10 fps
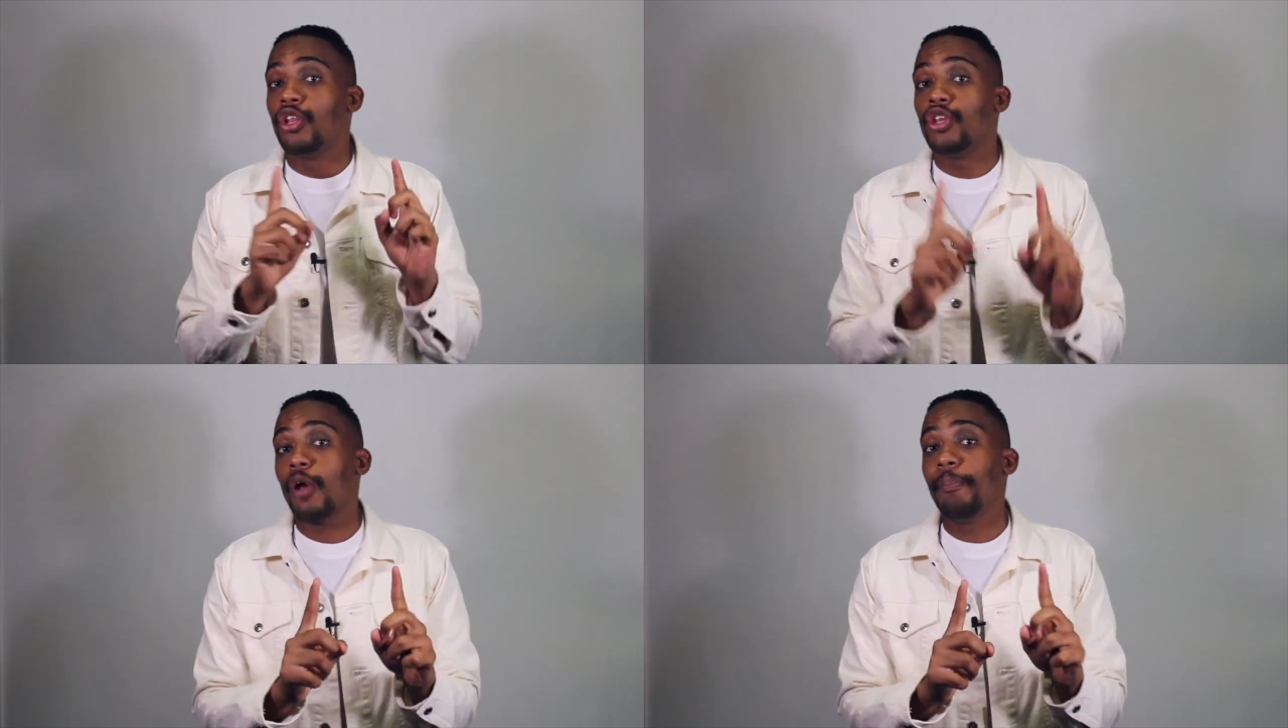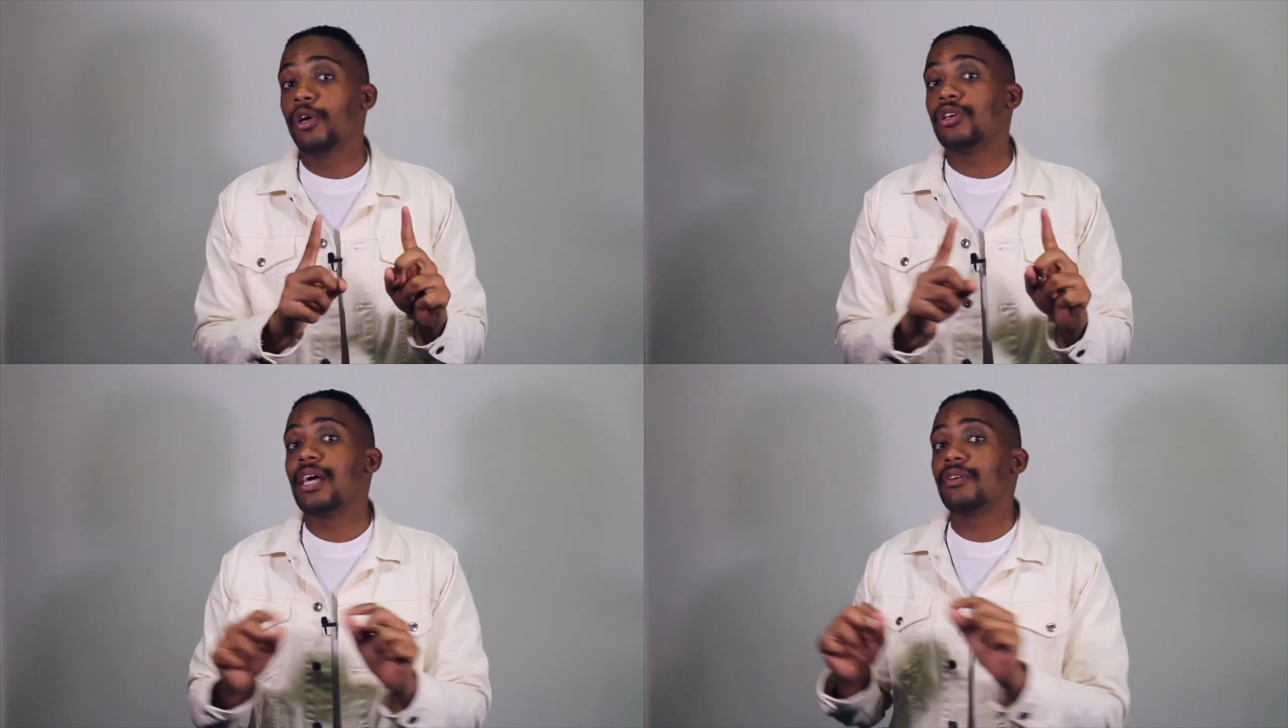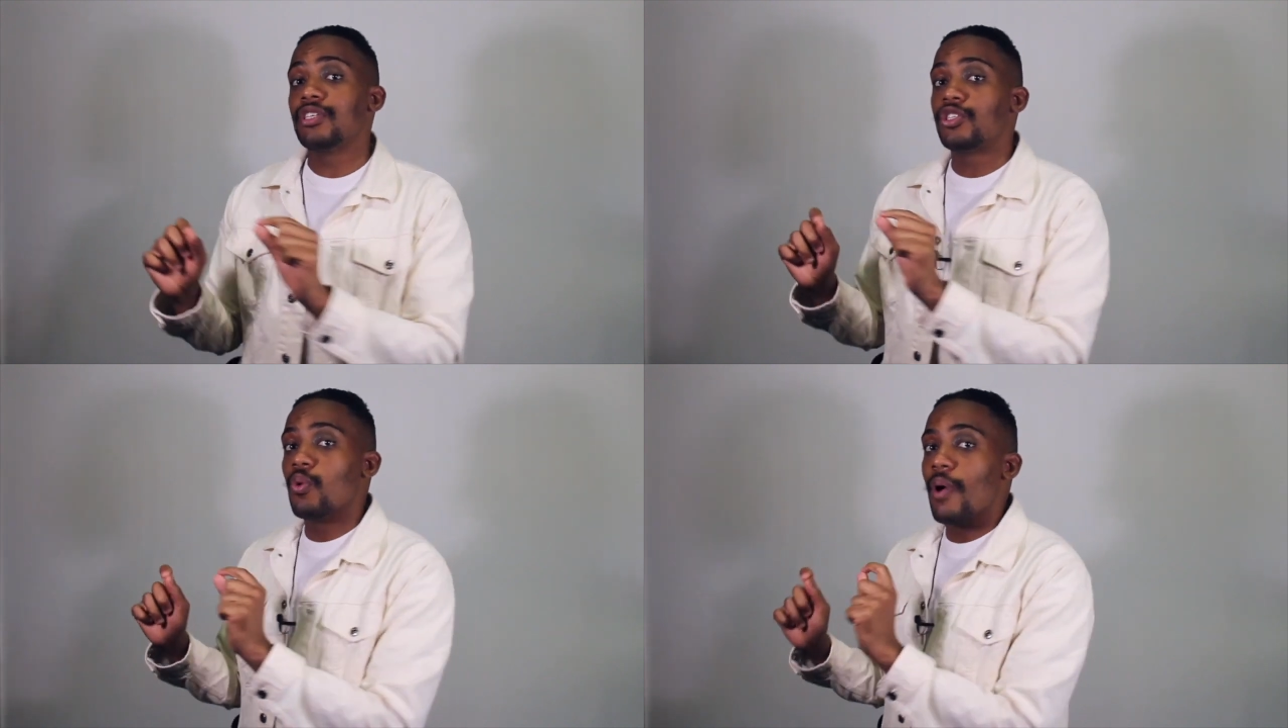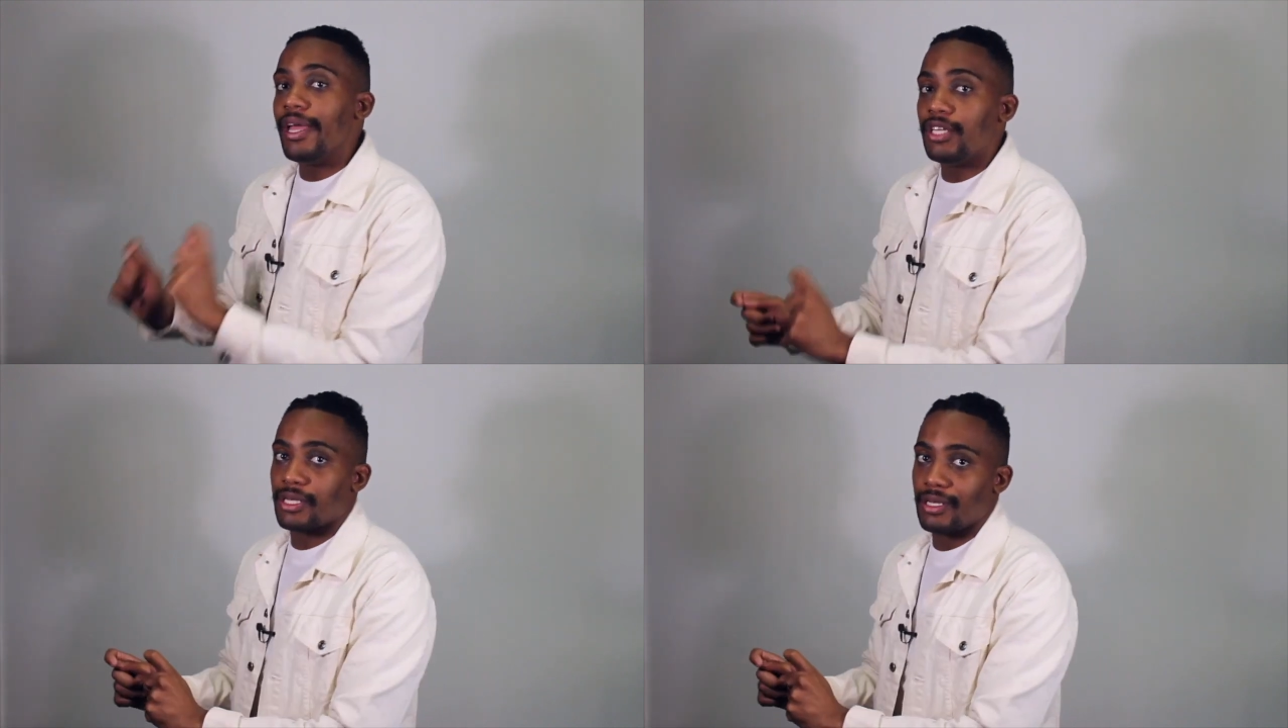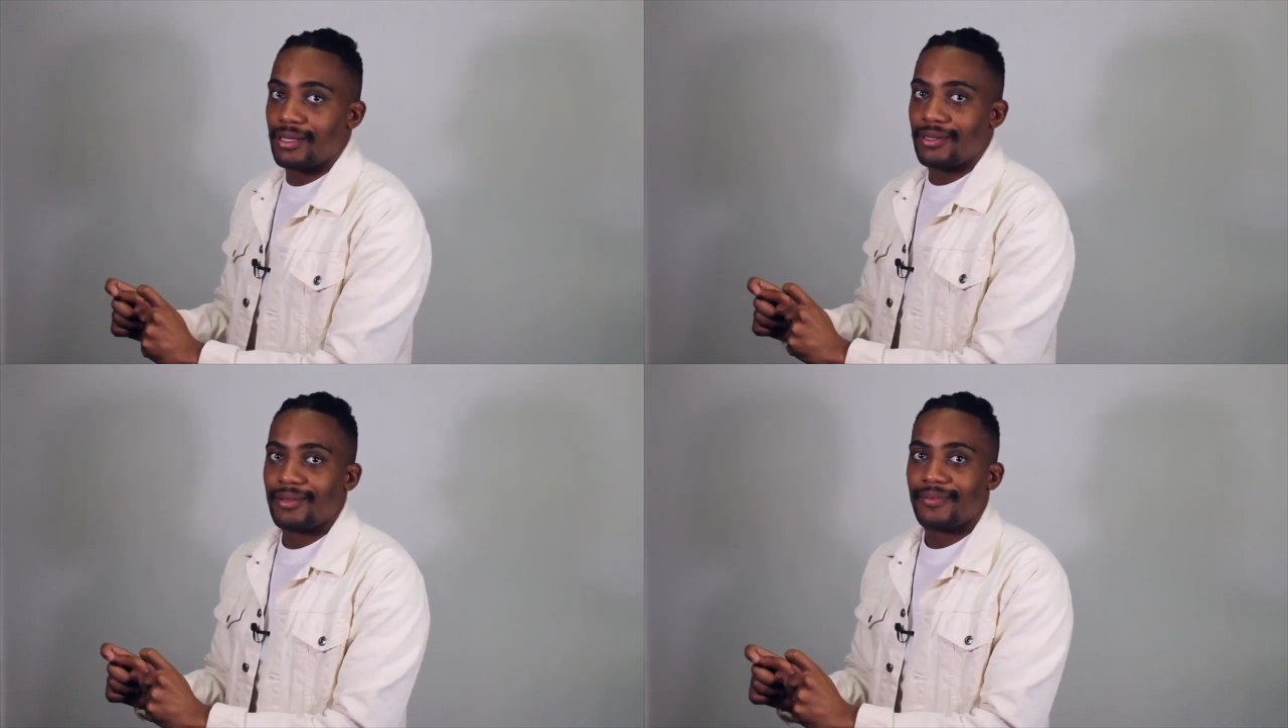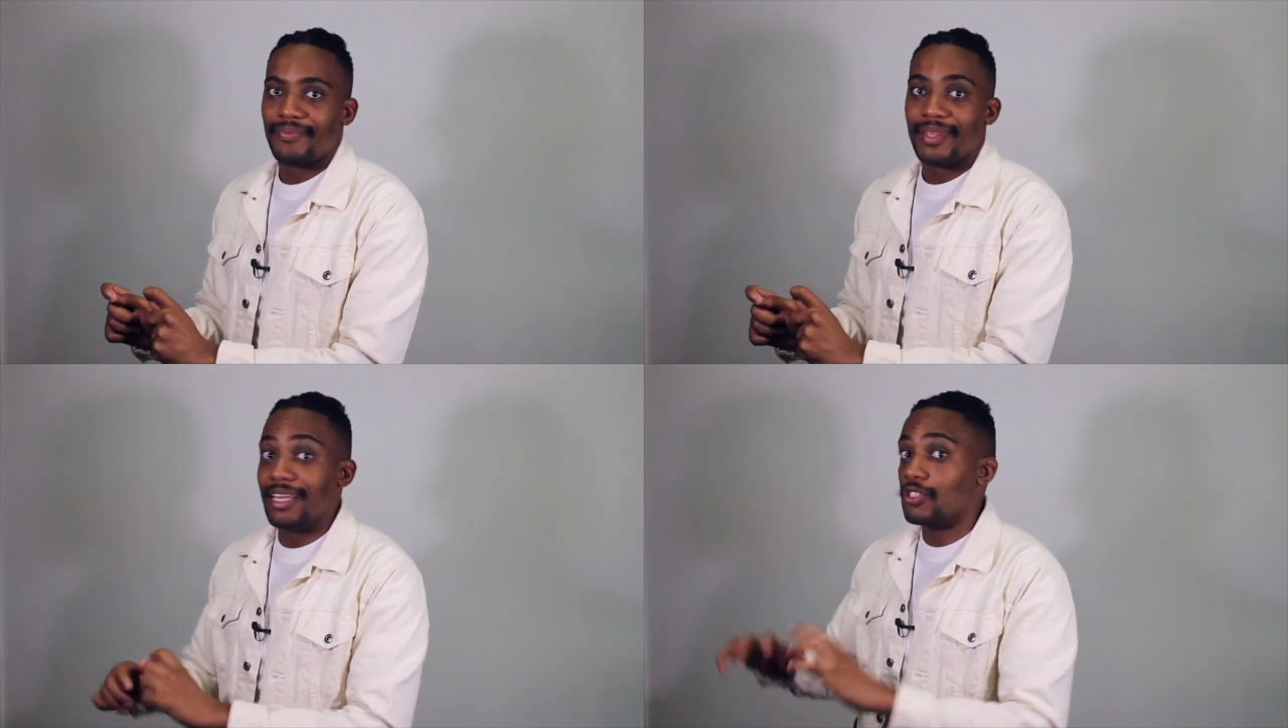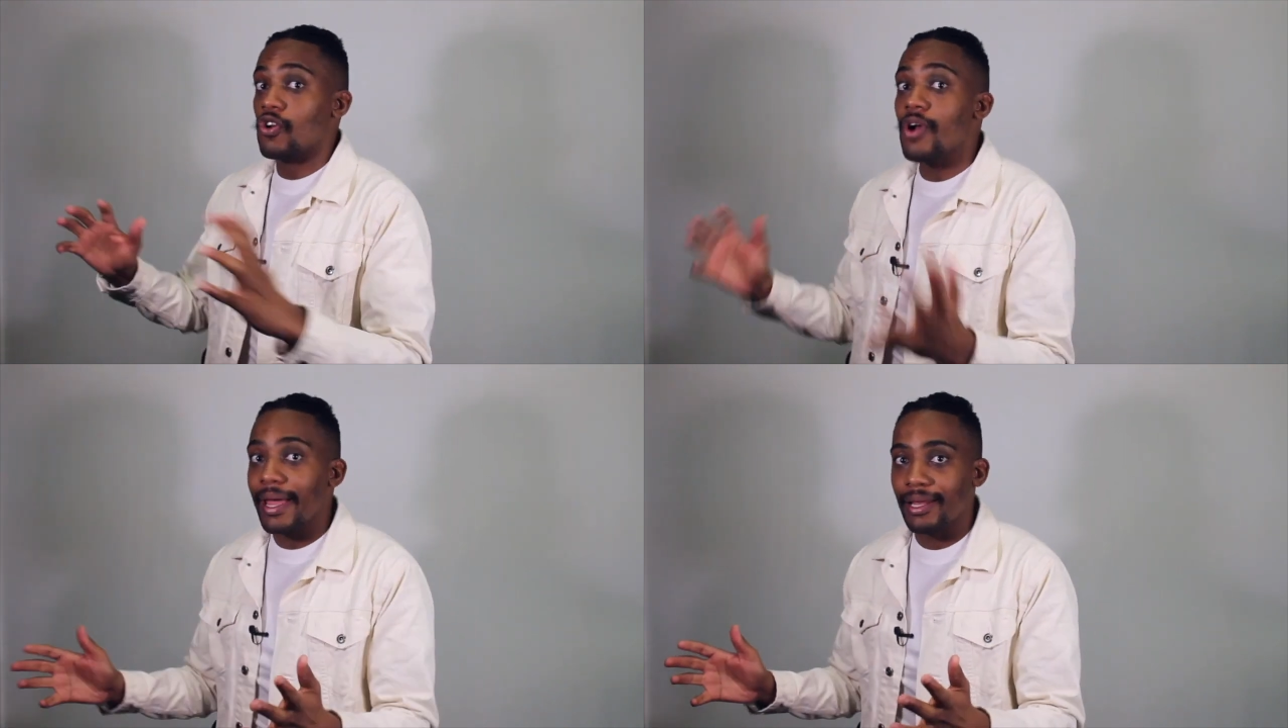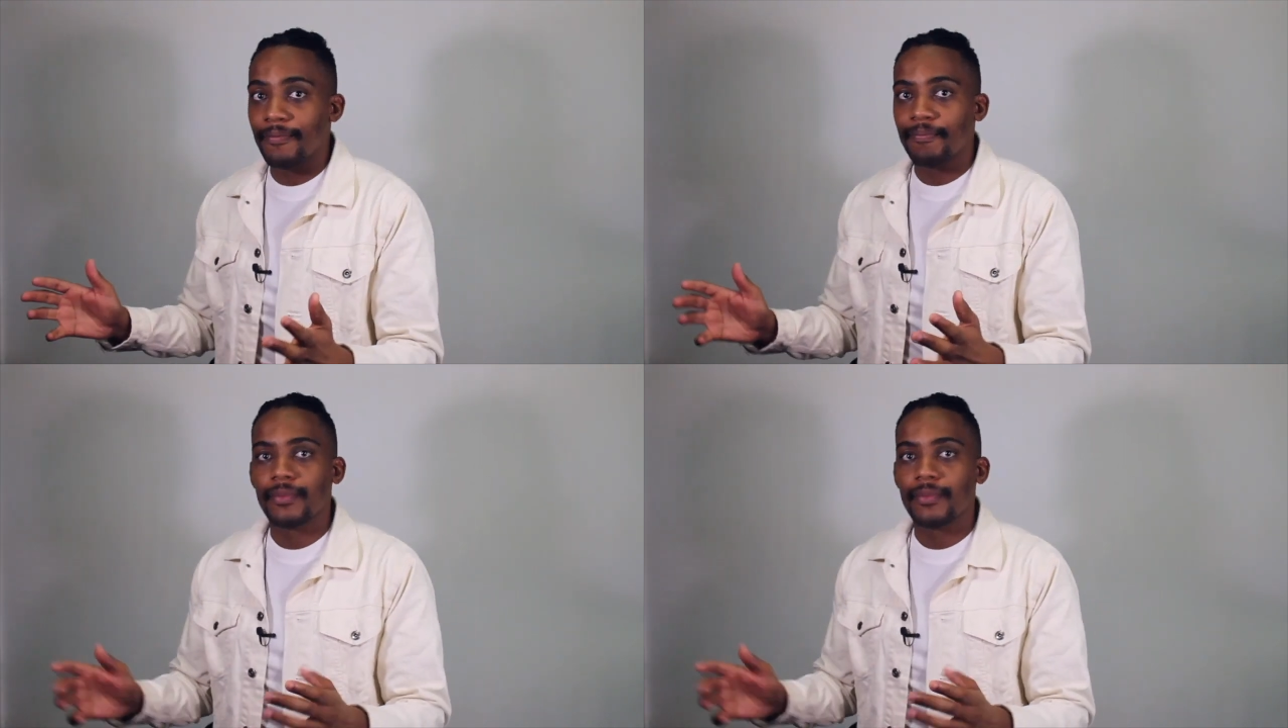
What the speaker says: Not because our situation is great,